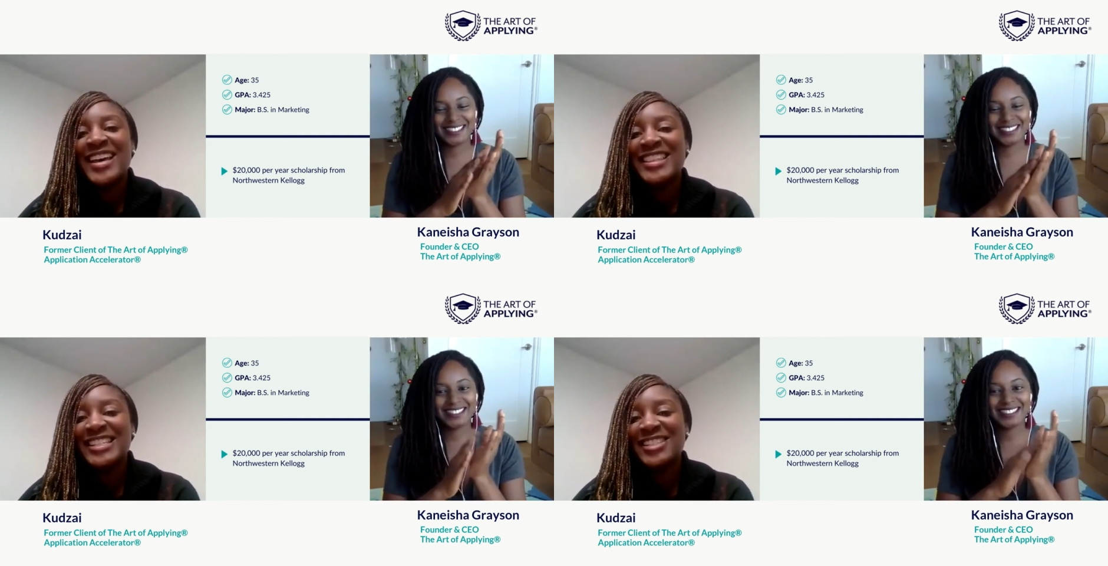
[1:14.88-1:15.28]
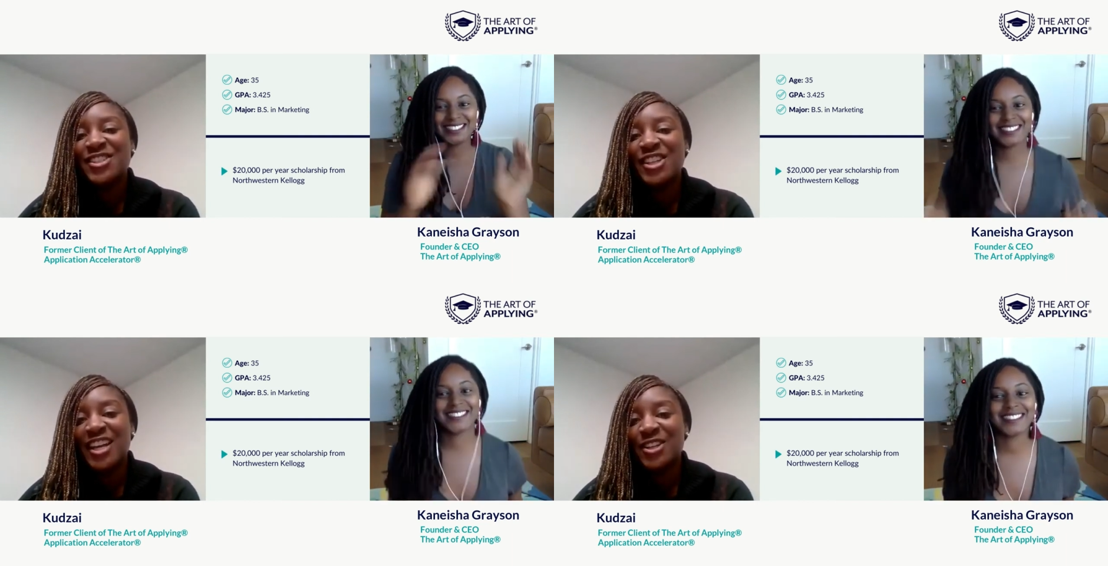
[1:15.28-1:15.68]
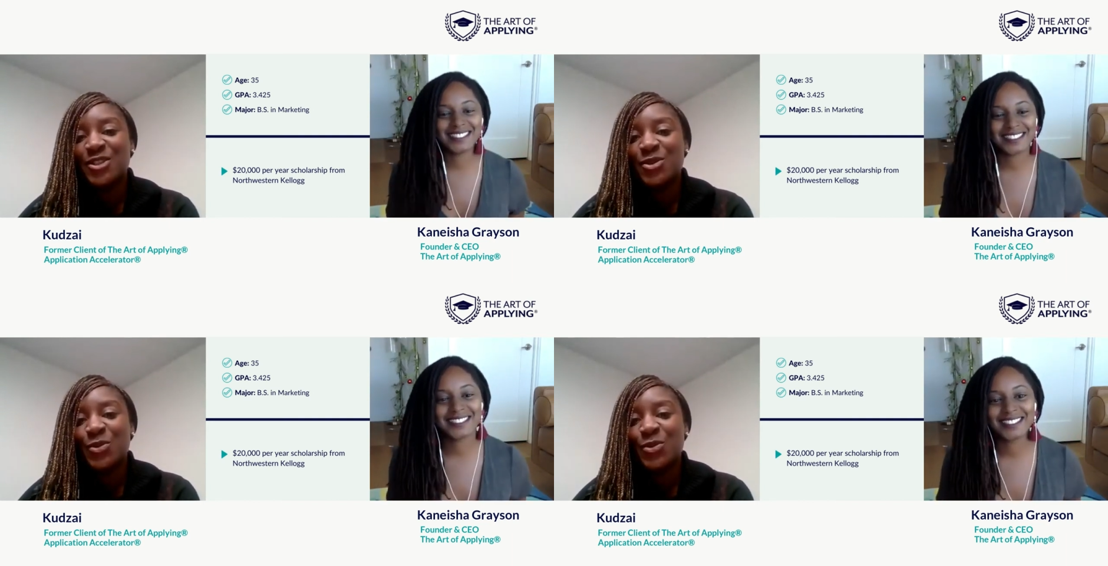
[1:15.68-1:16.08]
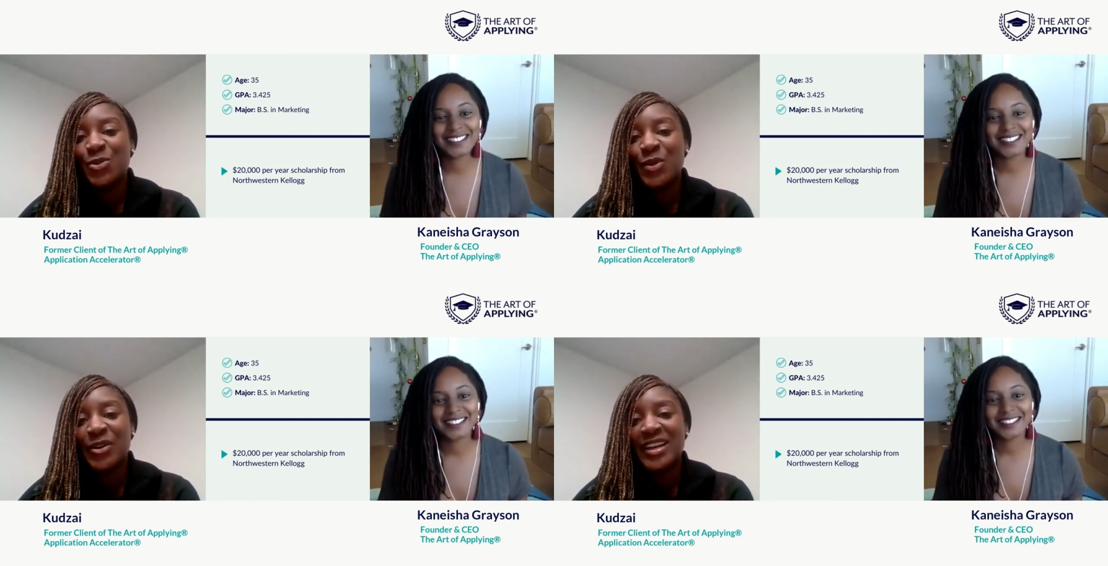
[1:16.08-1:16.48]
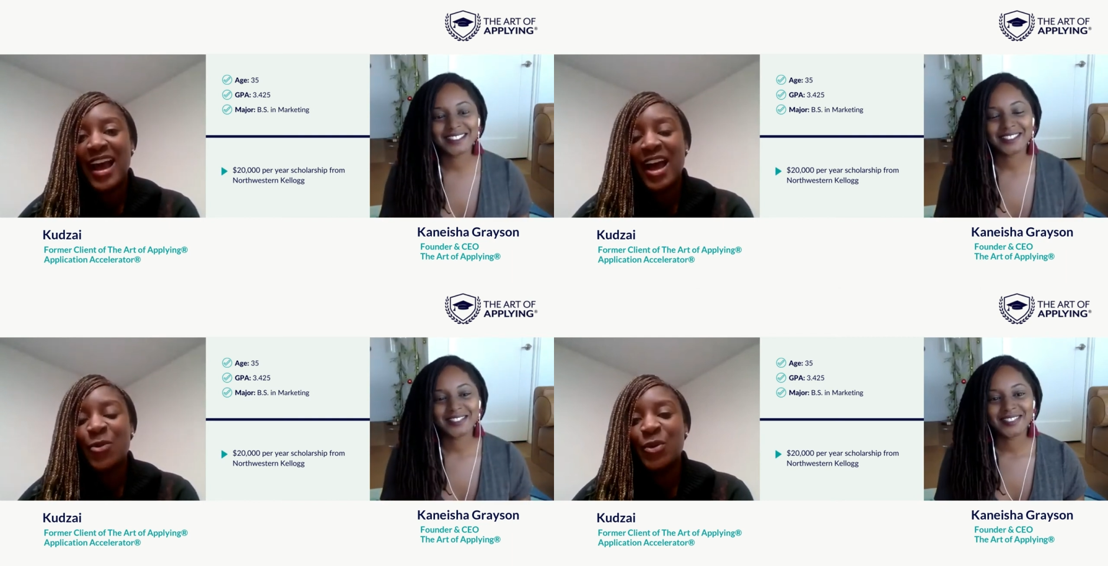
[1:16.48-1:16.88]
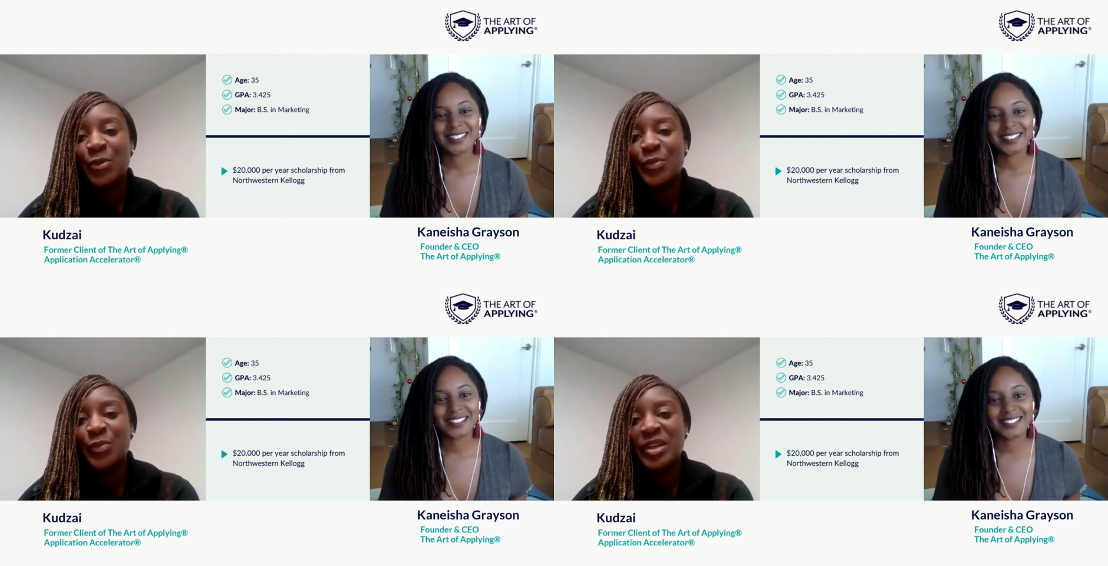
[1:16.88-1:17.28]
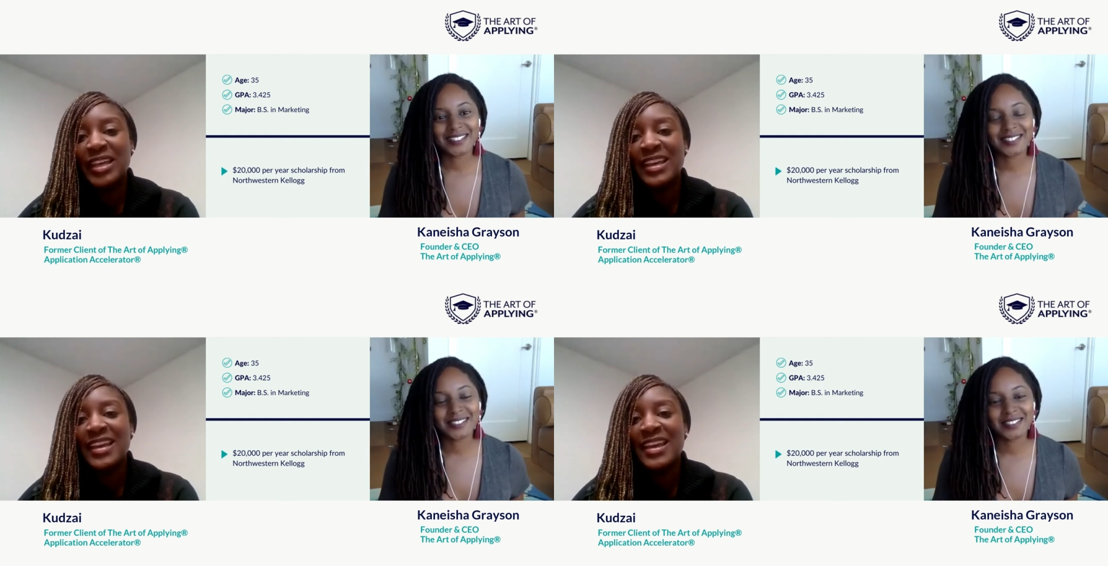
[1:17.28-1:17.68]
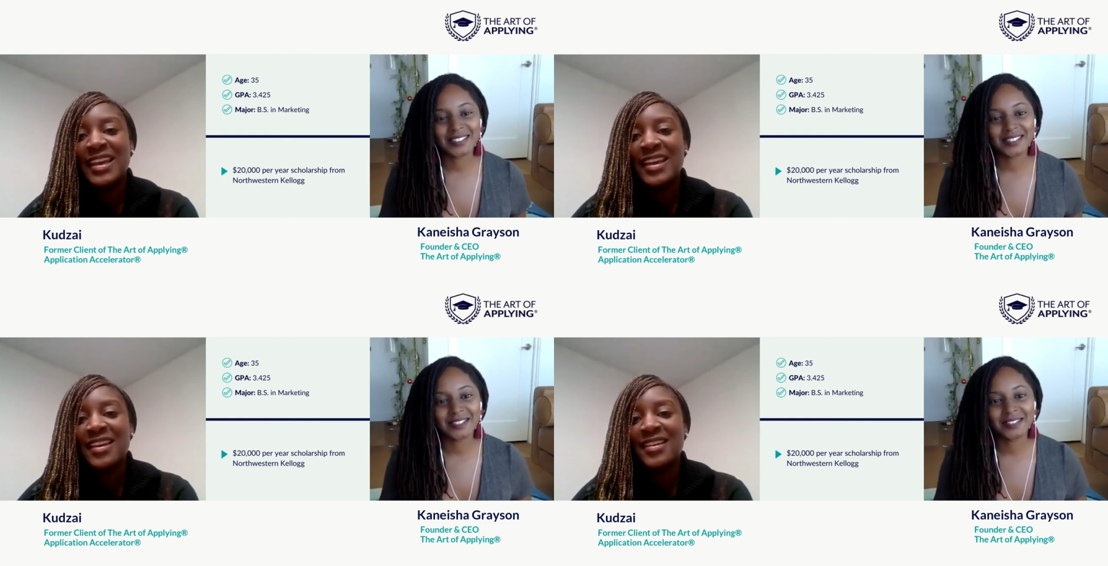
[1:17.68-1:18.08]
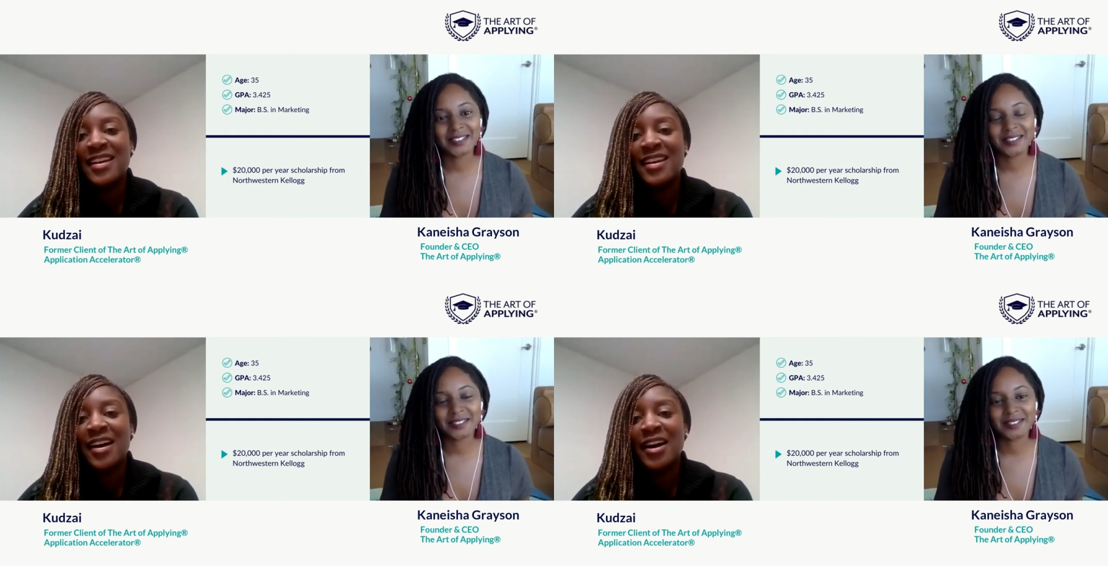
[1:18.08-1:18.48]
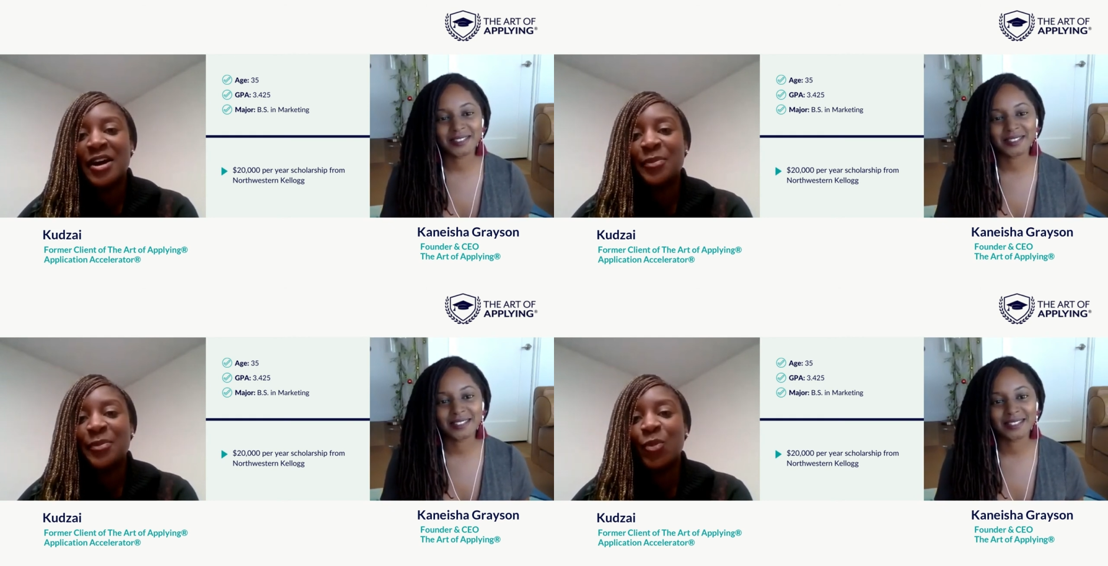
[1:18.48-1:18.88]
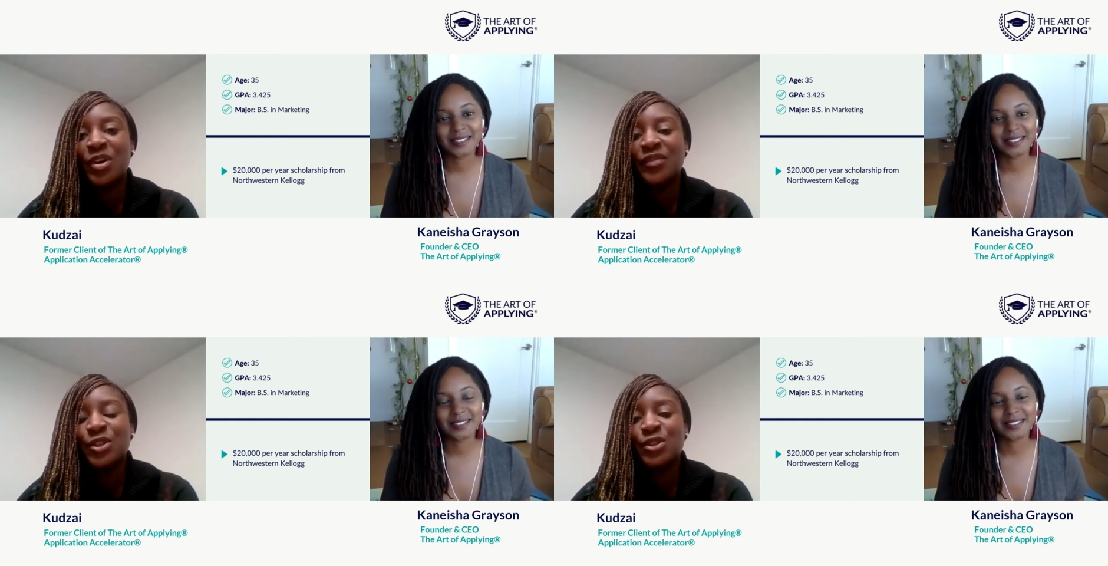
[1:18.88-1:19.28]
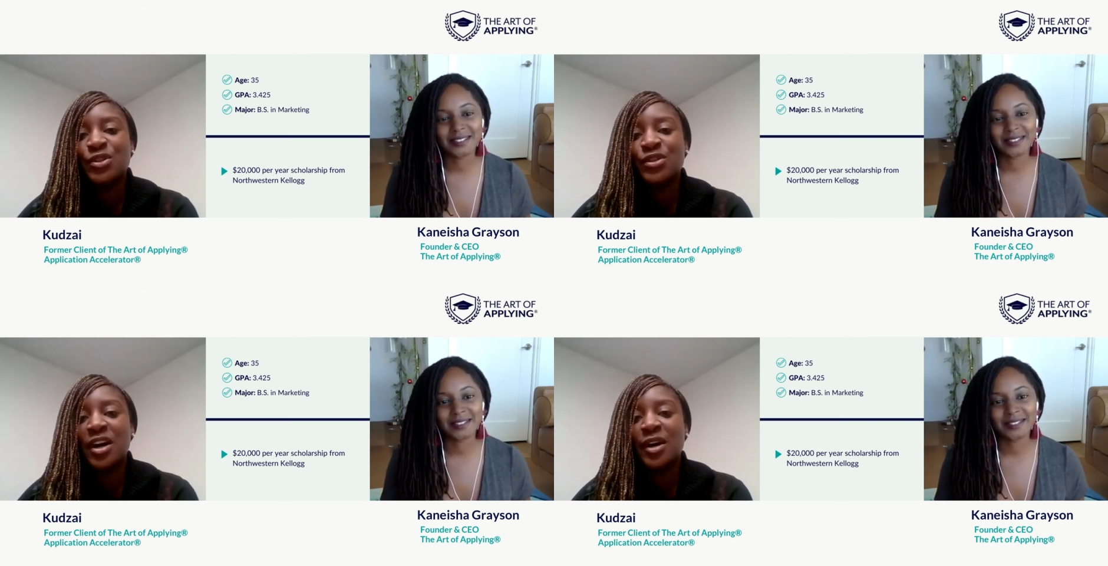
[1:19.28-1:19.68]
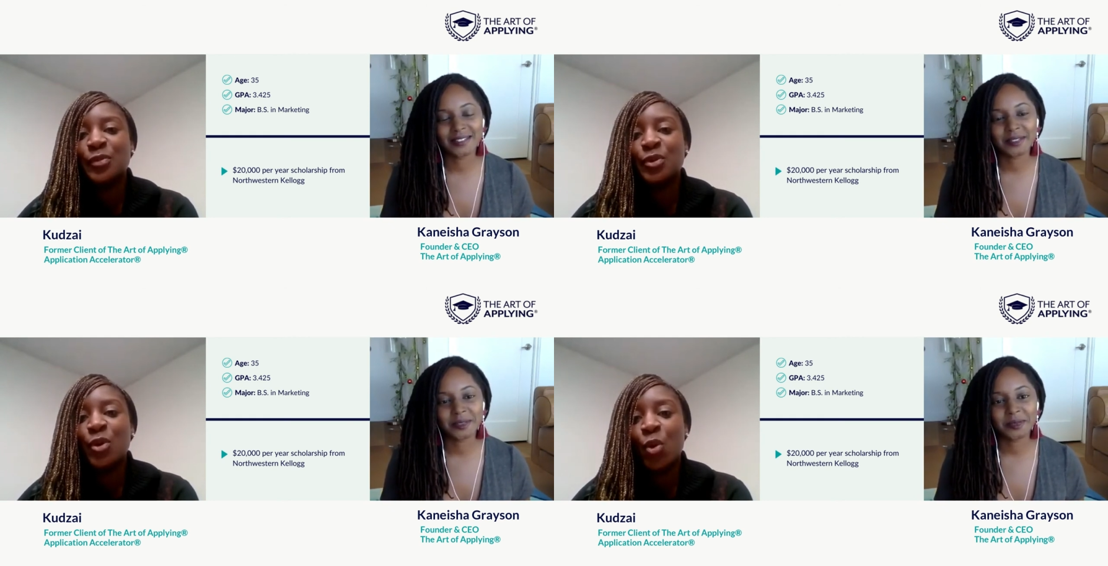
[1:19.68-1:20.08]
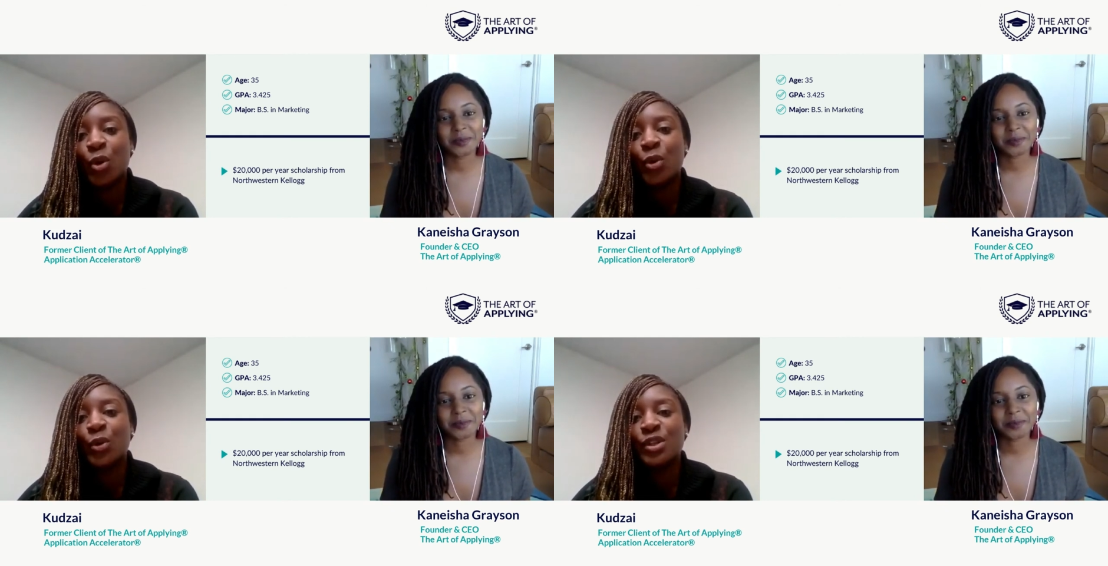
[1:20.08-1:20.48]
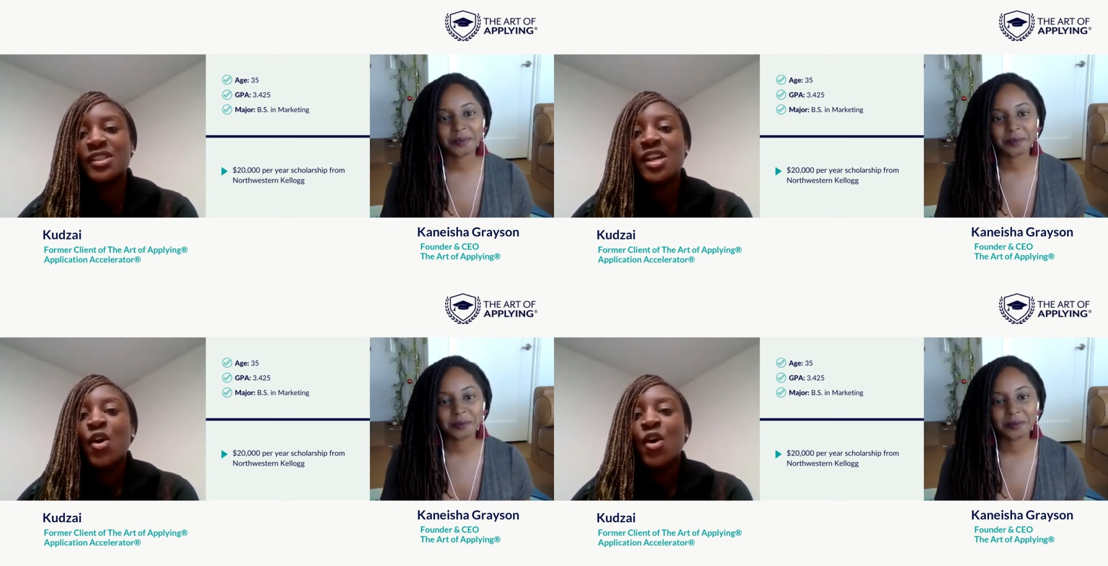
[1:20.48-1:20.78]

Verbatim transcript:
Speaker 1: this January, I will be in um, one of the um, cohorts